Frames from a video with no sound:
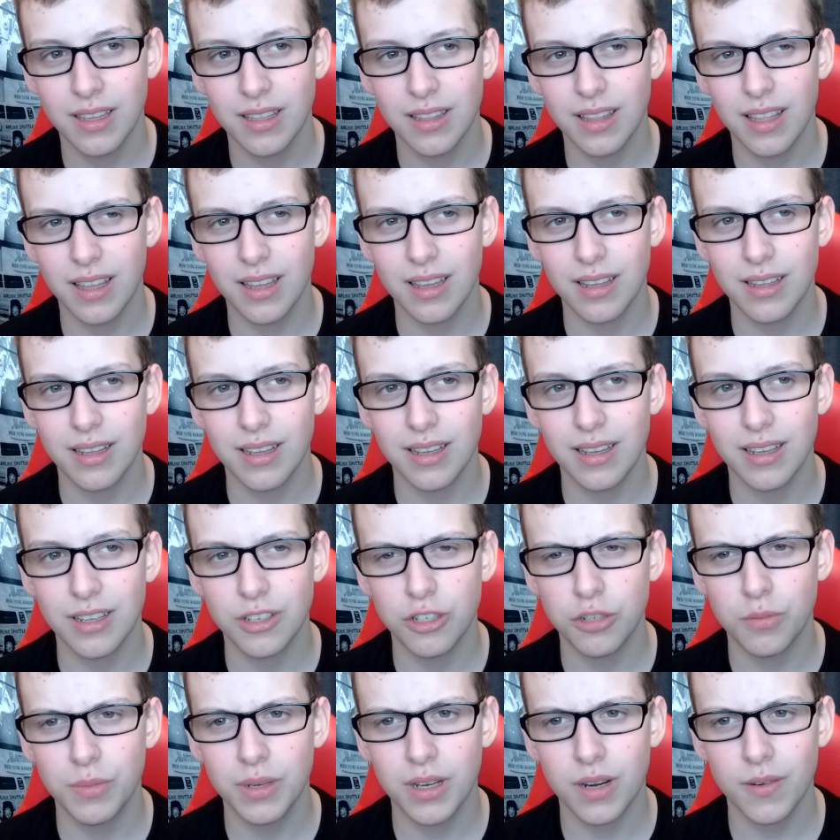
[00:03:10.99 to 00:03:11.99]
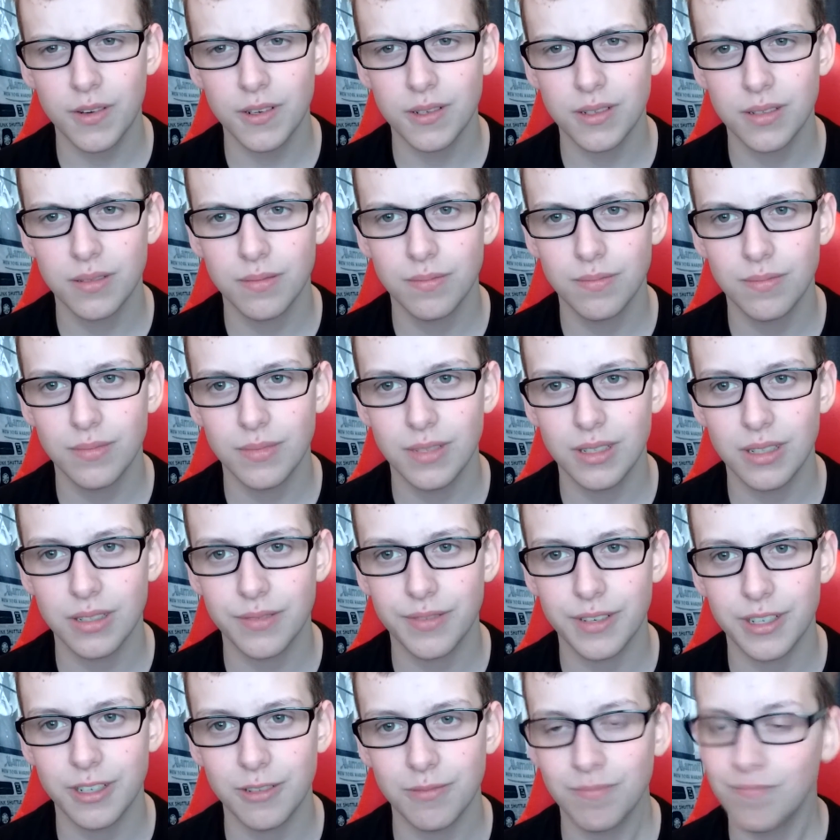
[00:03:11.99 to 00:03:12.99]
that uh, should be covered in this
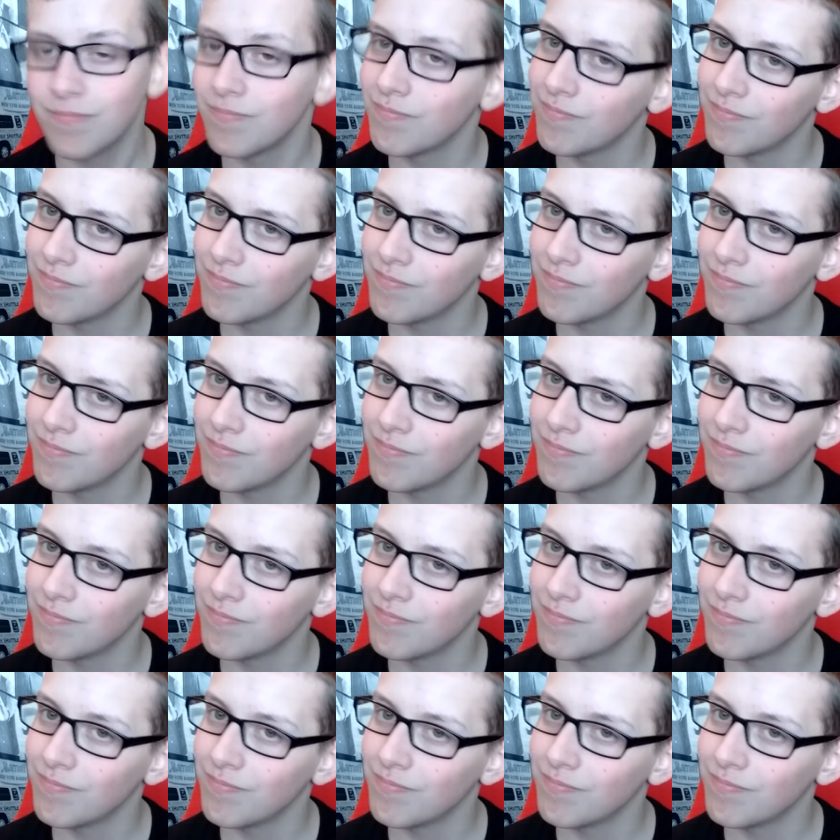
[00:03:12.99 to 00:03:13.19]
video.